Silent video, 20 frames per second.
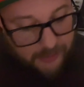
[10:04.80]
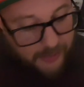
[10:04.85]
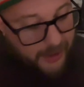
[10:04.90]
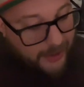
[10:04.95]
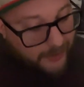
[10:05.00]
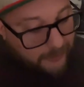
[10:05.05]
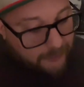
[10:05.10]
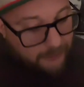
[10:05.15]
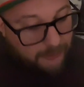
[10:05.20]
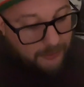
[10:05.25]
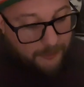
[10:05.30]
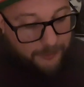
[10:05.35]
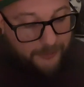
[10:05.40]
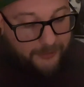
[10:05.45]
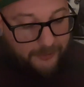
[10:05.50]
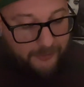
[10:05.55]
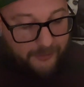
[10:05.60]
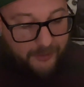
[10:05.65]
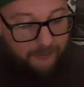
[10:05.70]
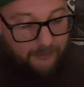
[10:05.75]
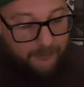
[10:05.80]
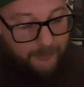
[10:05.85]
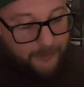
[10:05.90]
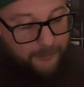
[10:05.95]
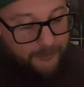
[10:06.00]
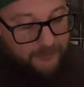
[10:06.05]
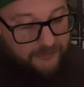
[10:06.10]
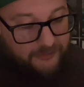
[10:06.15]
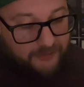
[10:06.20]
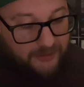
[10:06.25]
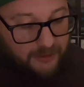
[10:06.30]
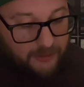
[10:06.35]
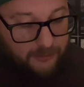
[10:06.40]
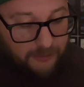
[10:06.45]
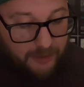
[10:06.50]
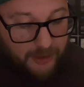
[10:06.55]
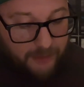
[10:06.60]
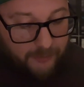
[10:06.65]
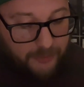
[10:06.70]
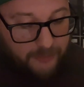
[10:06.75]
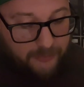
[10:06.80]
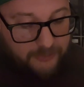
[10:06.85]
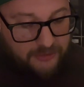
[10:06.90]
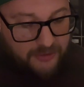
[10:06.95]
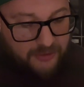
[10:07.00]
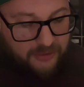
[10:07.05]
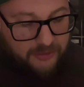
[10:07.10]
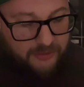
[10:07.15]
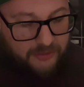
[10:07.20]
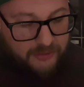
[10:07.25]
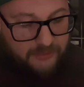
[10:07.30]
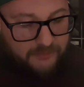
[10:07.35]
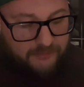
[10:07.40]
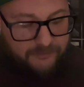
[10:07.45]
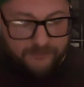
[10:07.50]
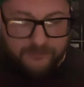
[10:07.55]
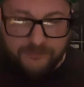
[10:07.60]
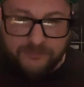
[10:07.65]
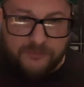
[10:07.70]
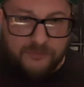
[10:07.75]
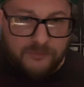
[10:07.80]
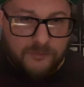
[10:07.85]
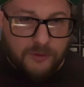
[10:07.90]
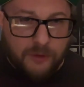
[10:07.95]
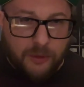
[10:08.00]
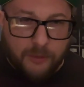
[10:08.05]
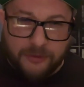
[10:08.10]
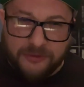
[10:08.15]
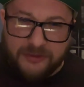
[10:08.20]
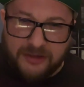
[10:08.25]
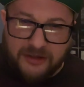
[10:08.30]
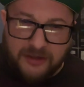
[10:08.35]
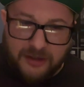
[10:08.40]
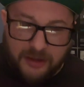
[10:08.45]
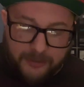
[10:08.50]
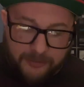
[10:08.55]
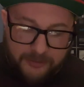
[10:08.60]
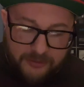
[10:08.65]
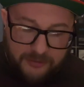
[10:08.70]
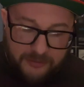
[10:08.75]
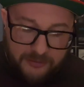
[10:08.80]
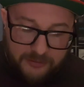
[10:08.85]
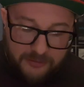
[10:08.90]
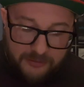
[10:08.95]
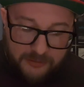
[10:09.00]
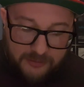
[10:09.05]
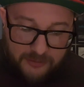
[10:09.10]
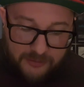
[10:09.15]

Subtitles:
Well, I grew up here and I remember seeing him a lot when I was younger. Como te chiami?